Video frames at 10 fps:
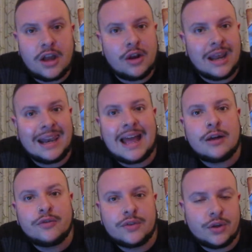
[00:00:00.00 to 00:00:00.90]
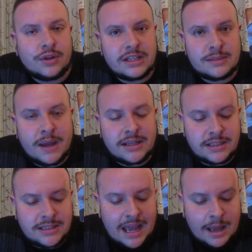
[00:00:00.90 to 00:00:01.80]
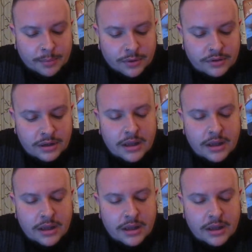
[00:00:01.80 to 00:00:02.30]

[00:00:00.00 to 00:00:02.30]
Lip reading: allow for the unexpected to happen.